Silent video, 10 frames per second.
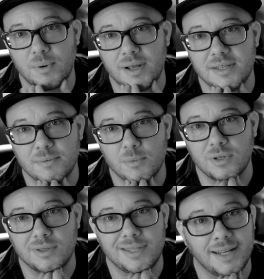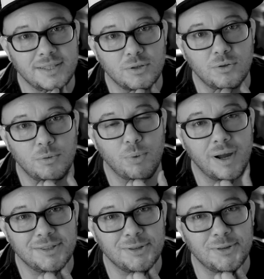I write some real tactical,
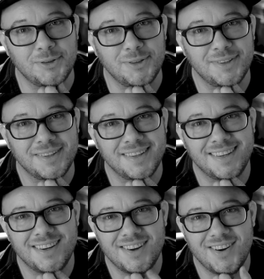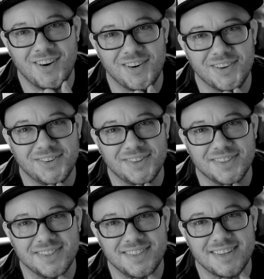practical
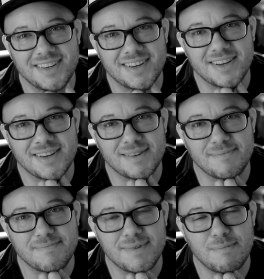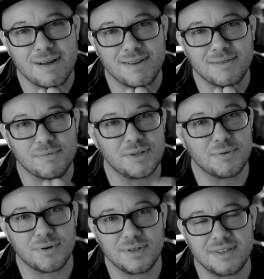articles about
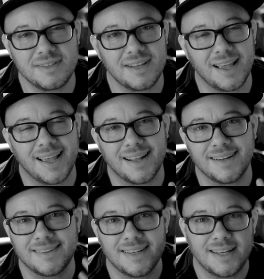resources and